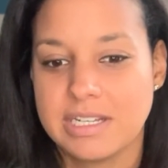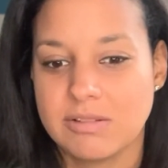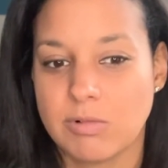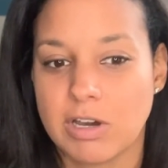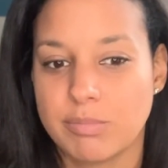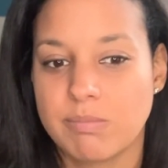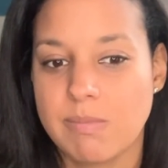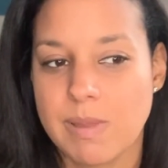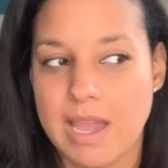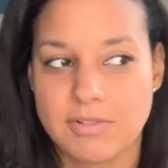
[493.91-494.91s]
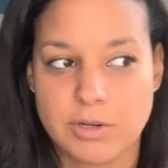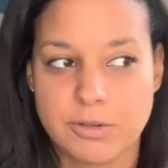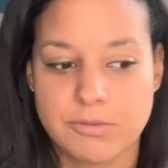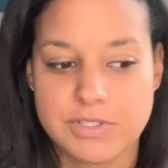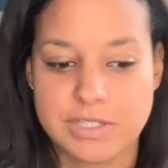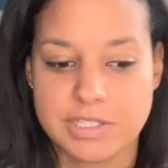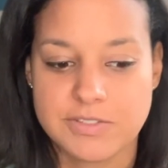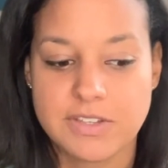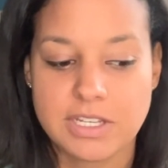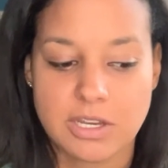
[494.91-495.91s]
Well, after you've seen this
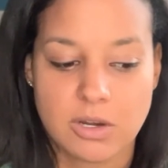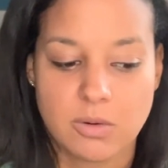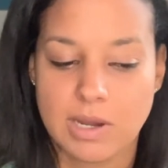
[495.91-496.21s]
video,